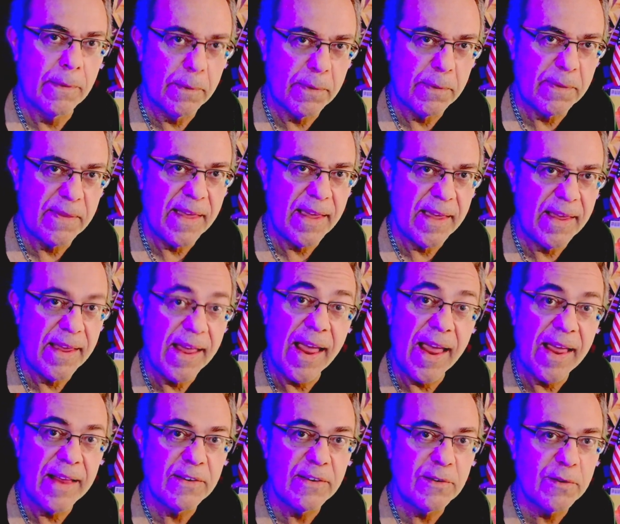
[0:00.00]
Earth Day
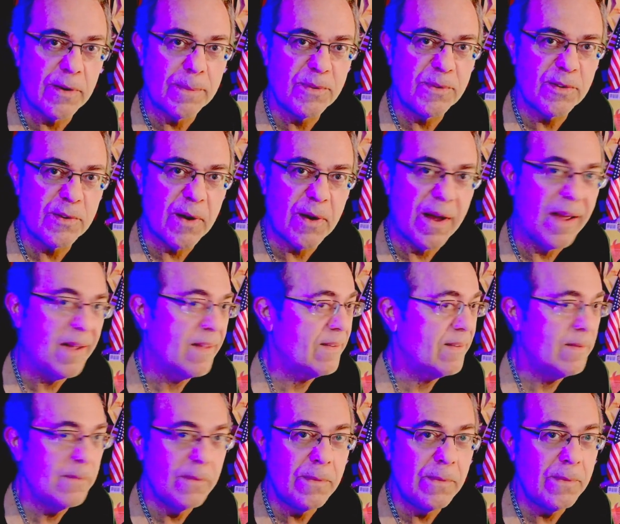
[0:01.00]
and Trump's trial.
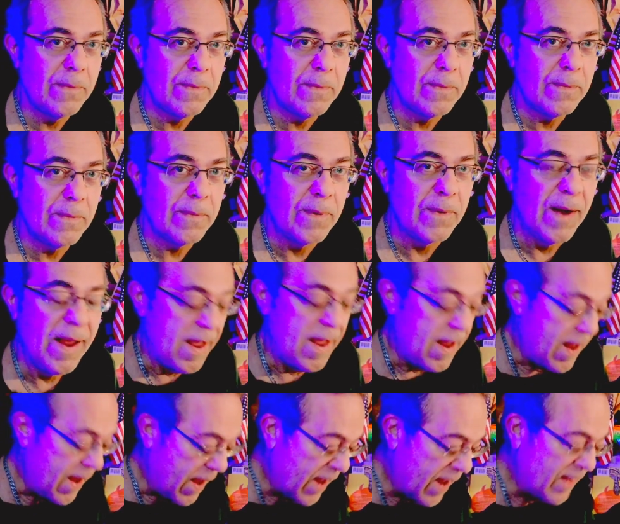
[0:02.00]
Ooh.
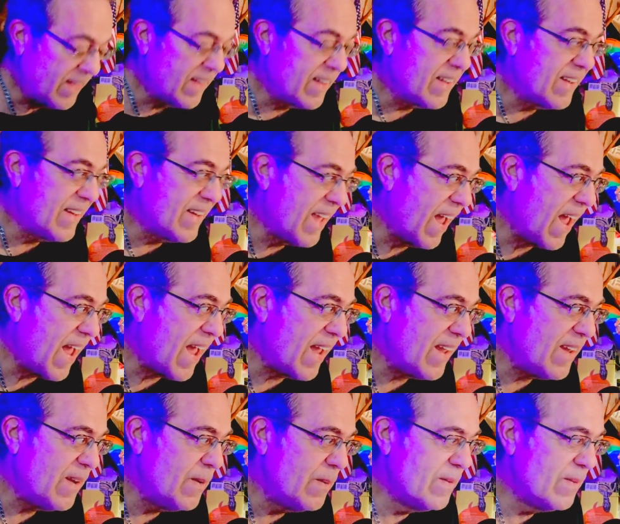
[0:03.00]
And the
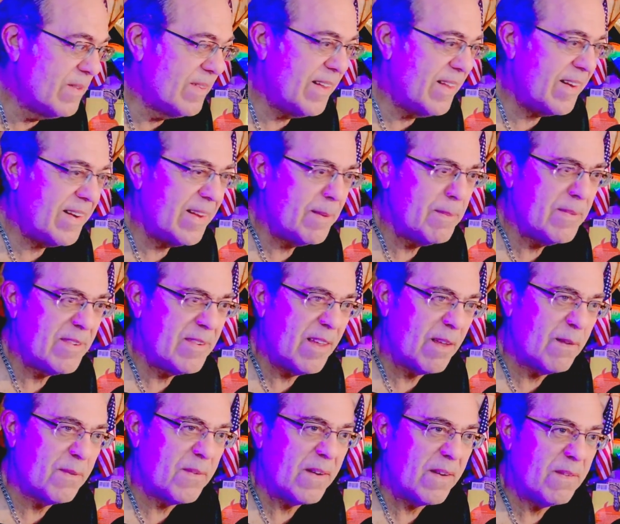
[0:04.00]
guy who lit
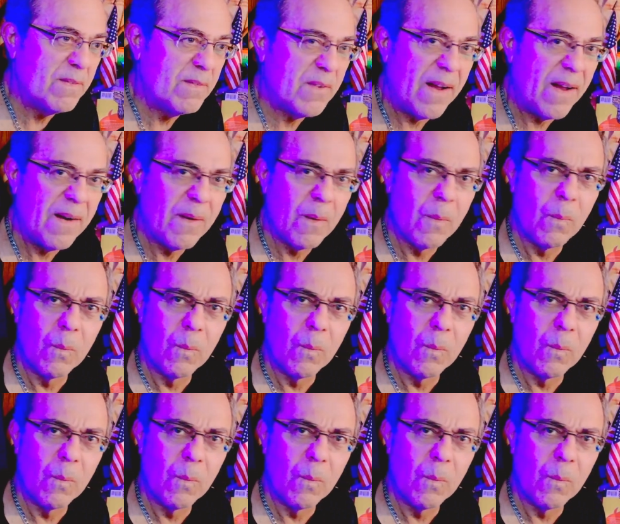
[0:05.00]
himself on fire.